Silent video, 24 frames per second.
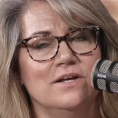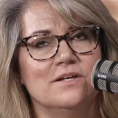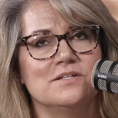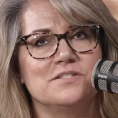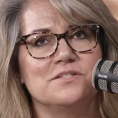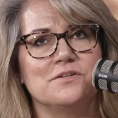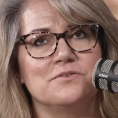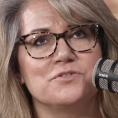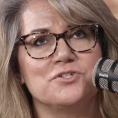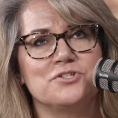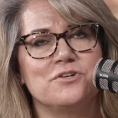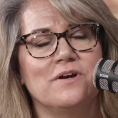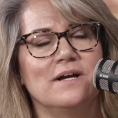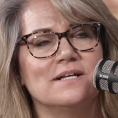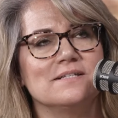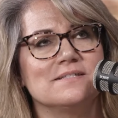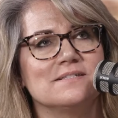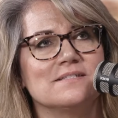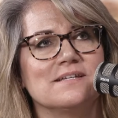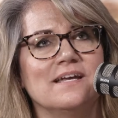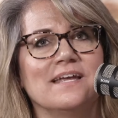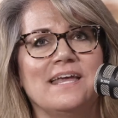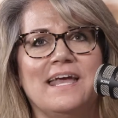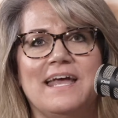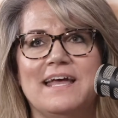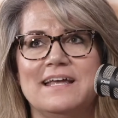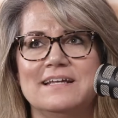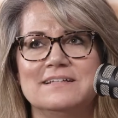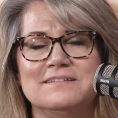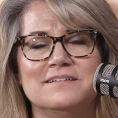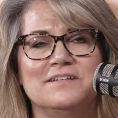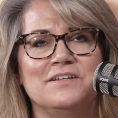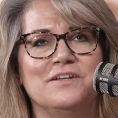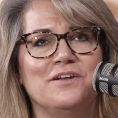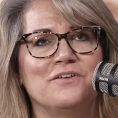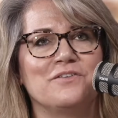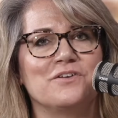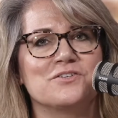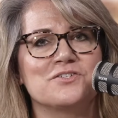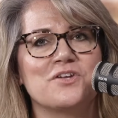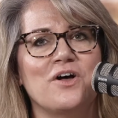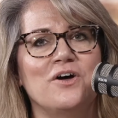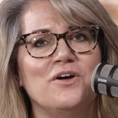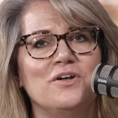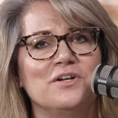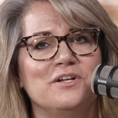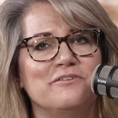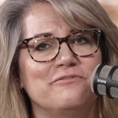So trust, again, there's
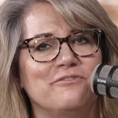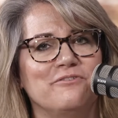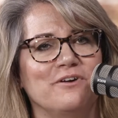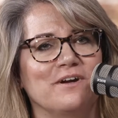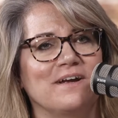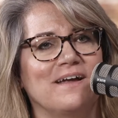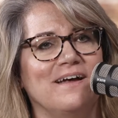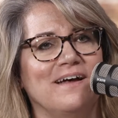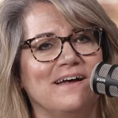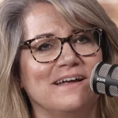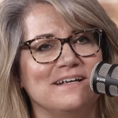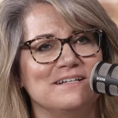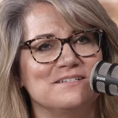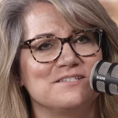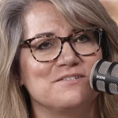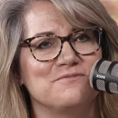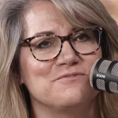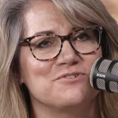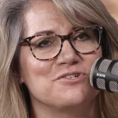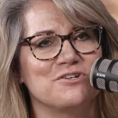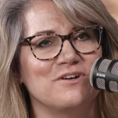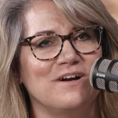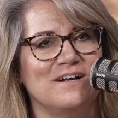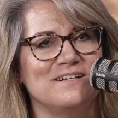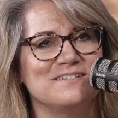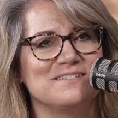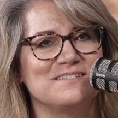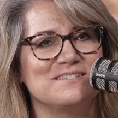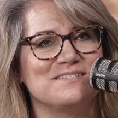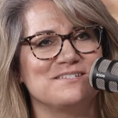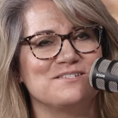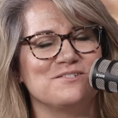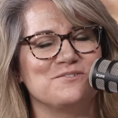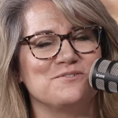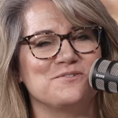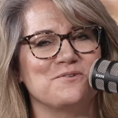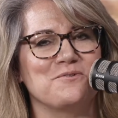all different kinds of trusts.